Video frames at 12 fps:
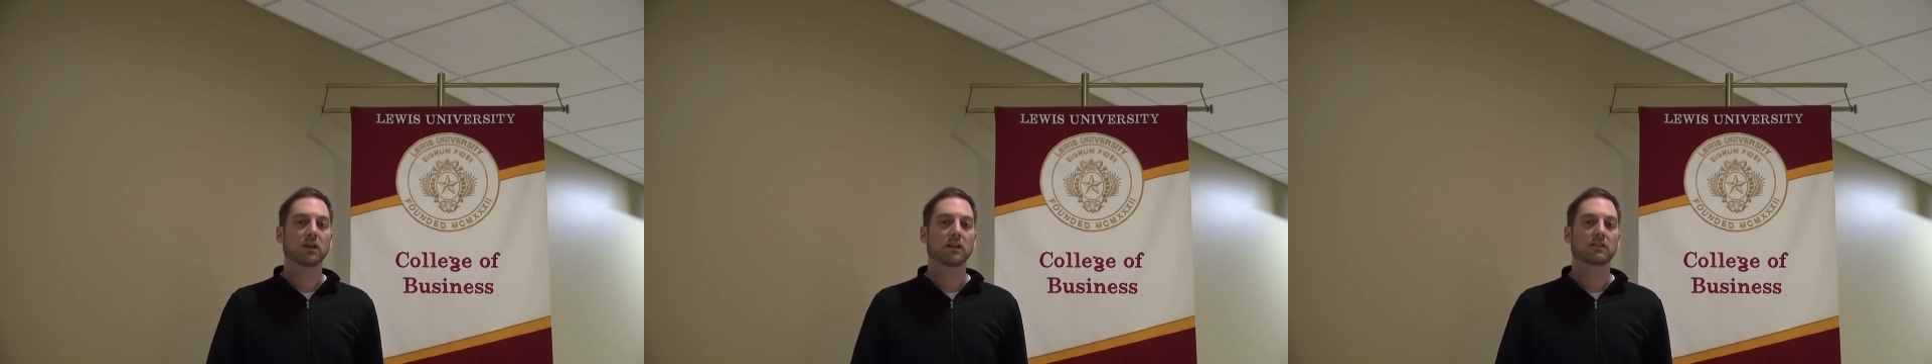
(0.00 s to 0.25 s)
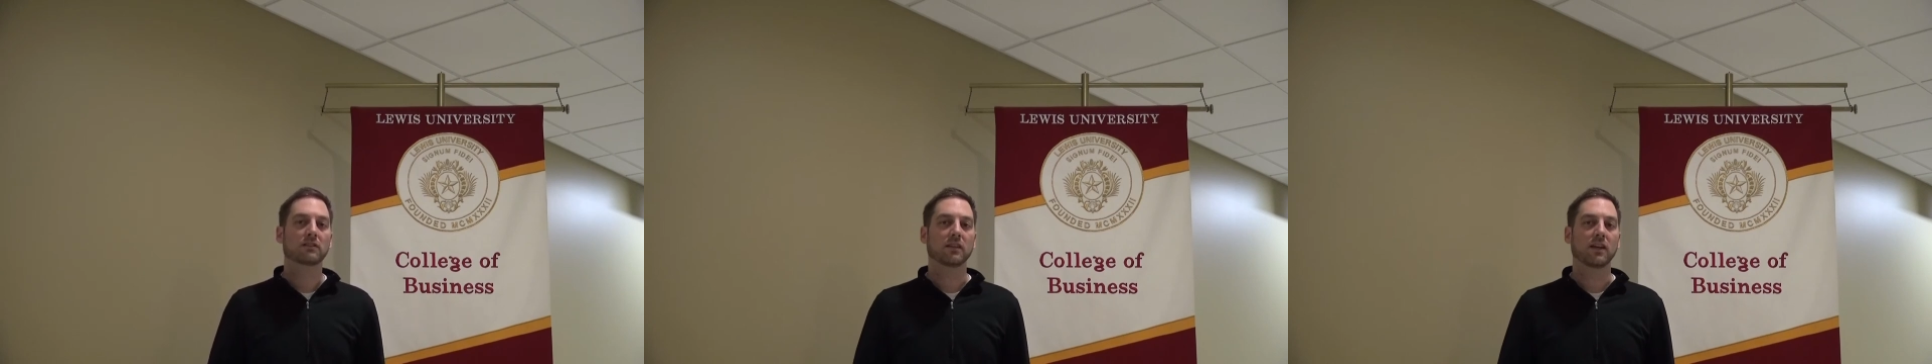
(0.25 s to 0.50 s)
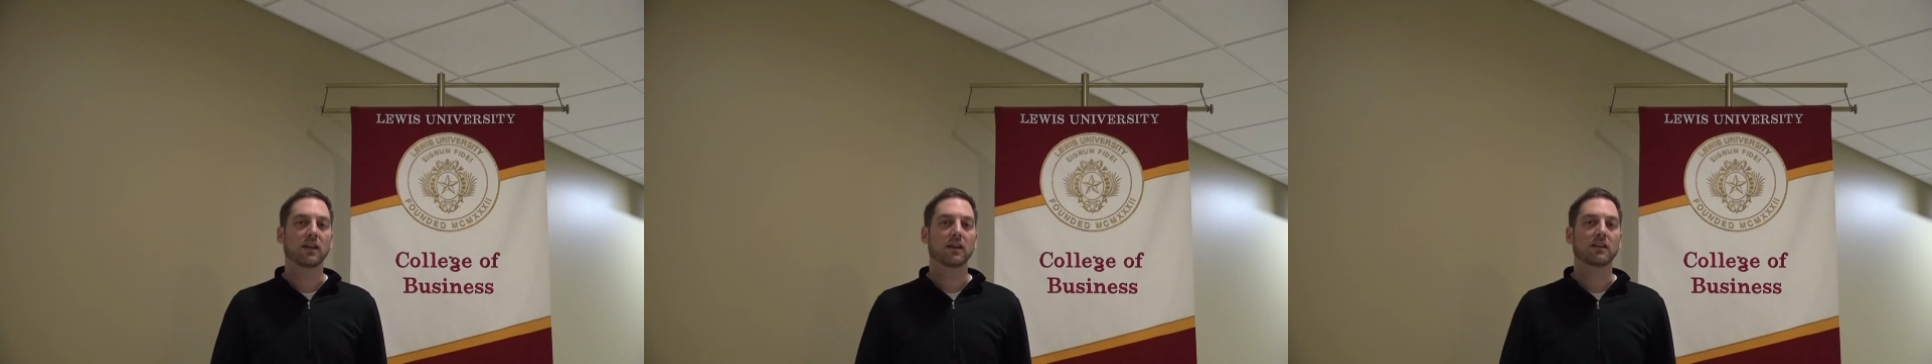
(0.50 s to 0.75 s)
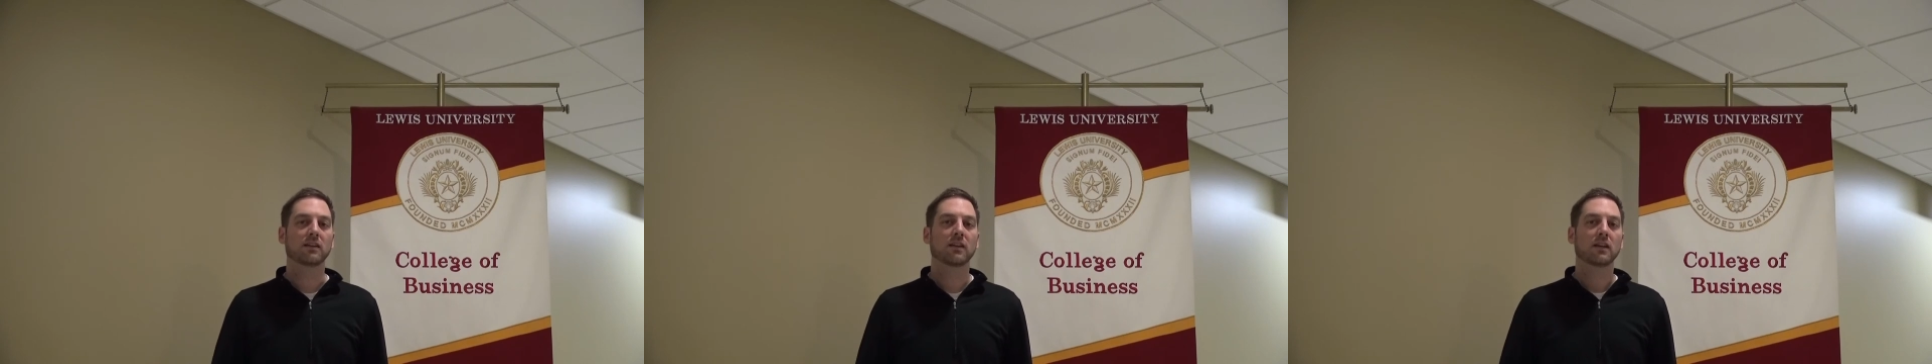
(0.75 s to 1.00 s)
us
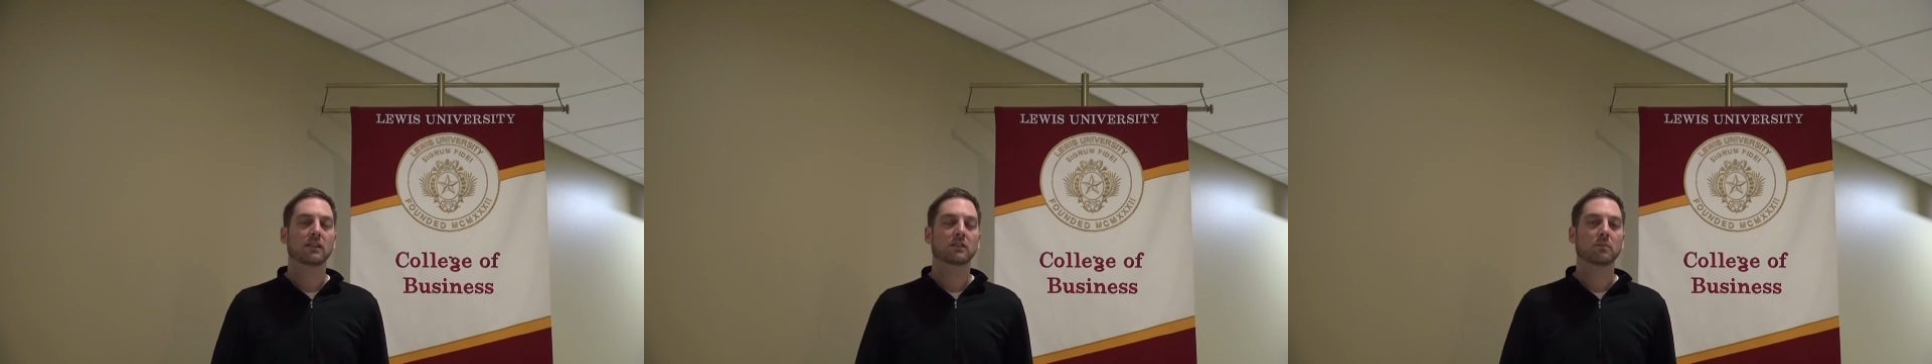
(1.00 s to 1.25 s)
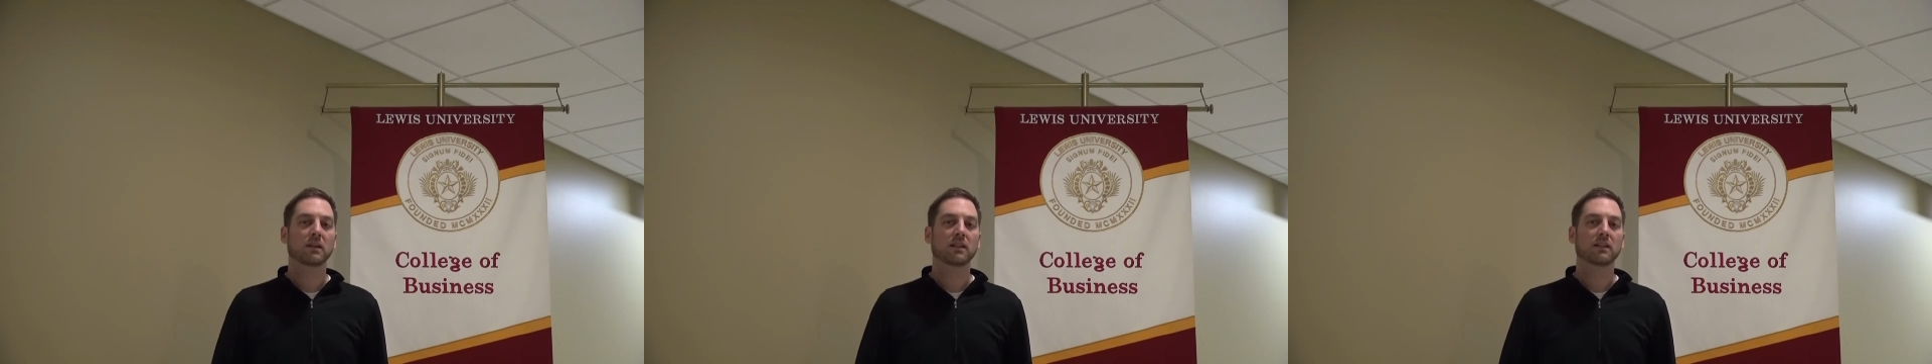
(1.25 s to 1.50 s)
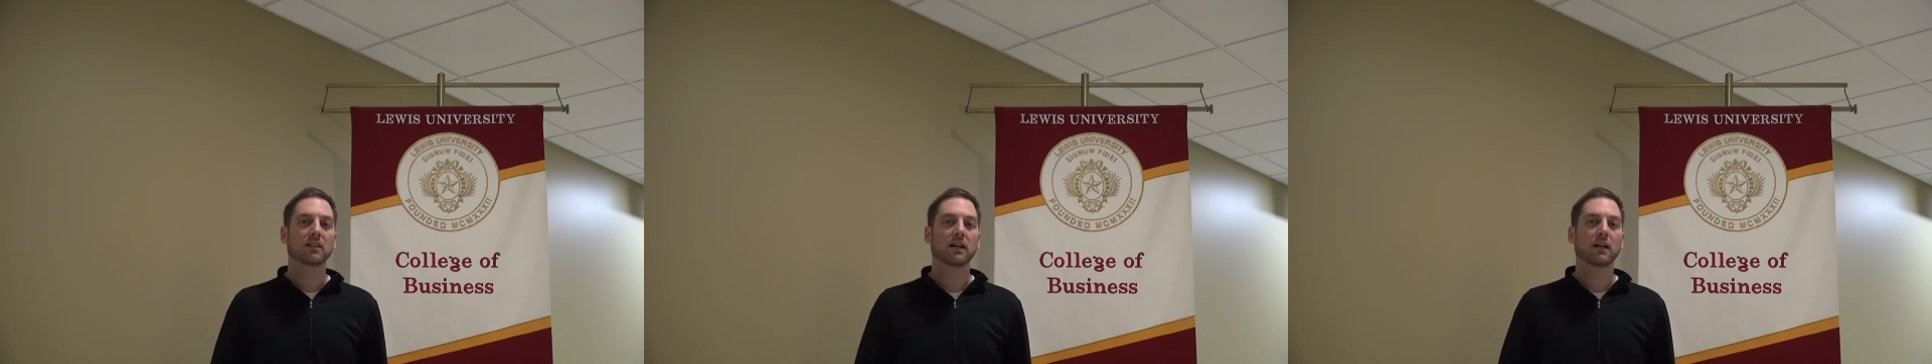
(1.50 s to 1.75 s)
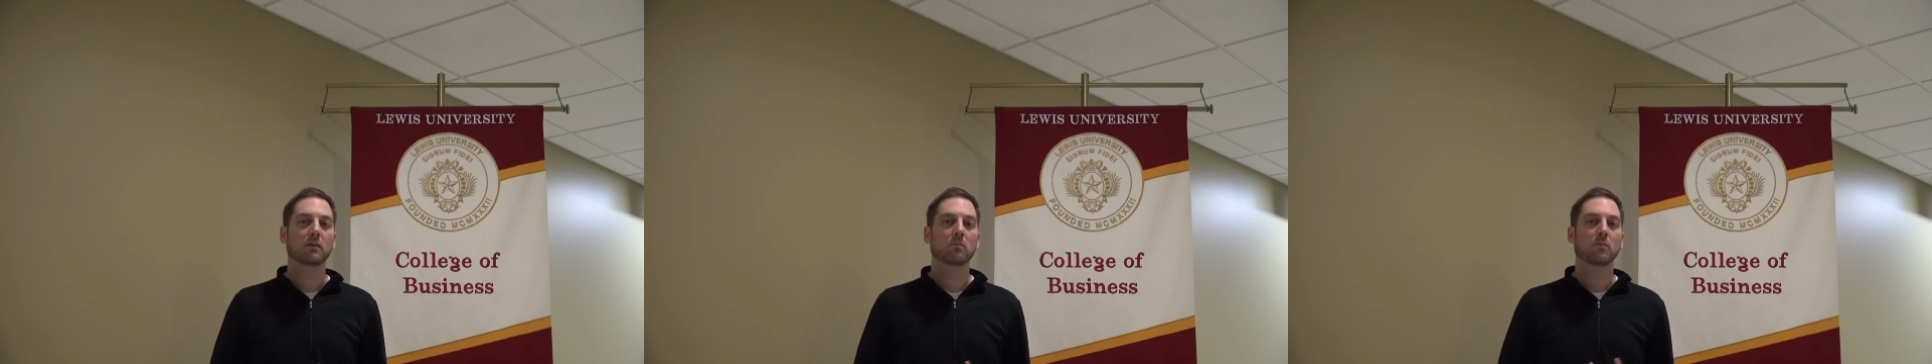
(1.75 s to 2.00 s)
and spending
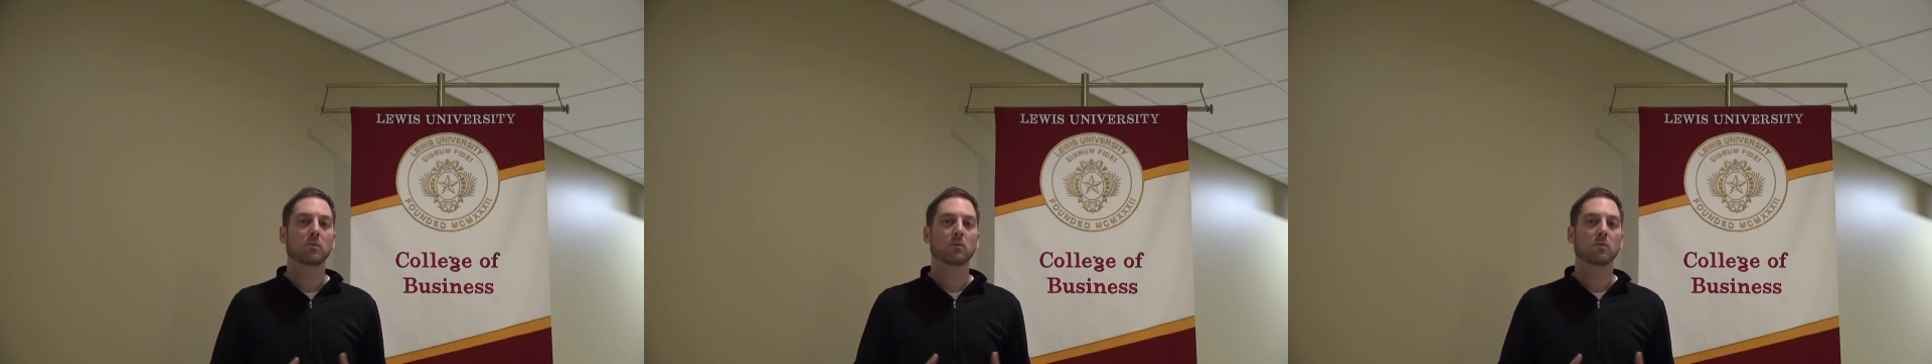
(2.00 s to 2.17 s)
time